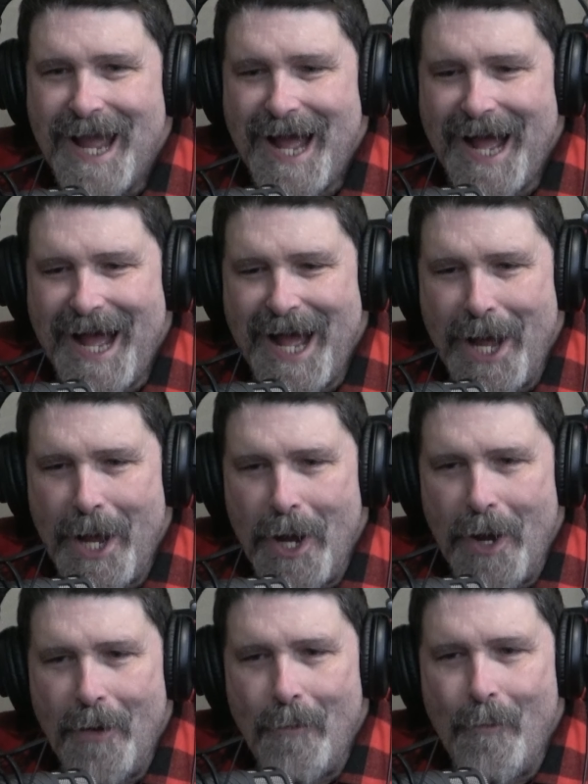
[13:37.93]
Uh,
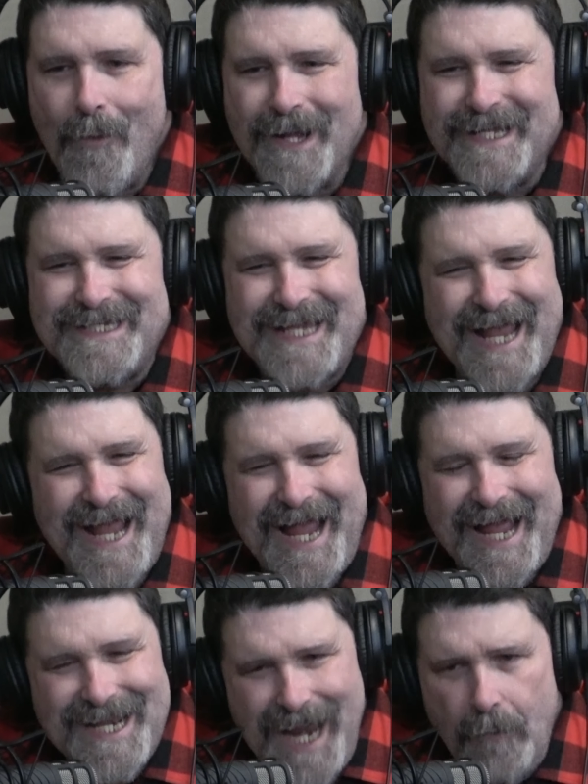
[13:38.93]
was
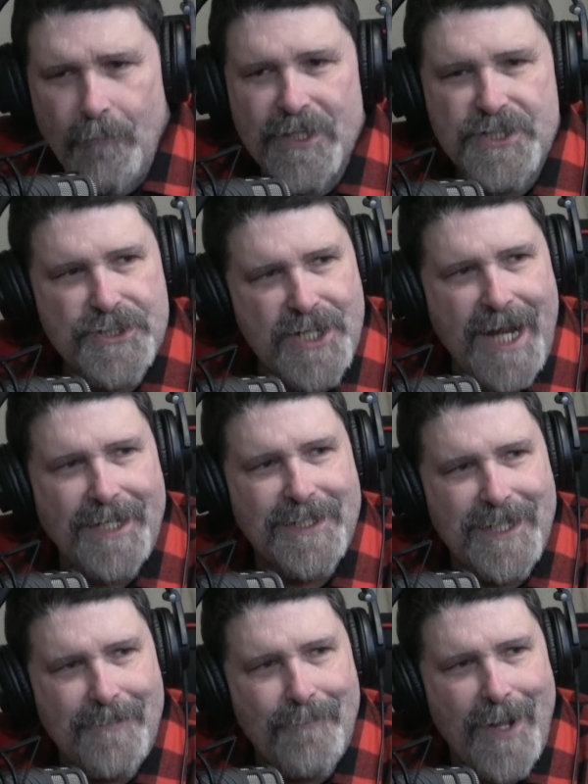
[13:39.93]
not
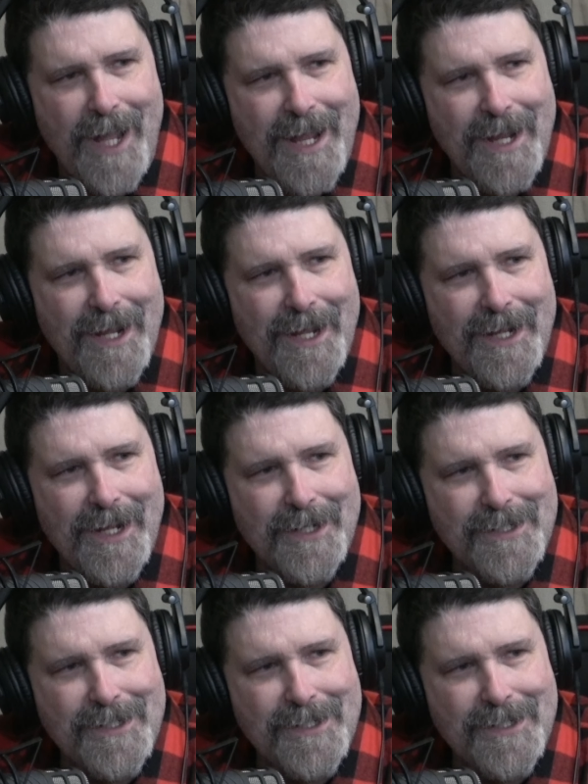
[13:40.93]
rejected by a,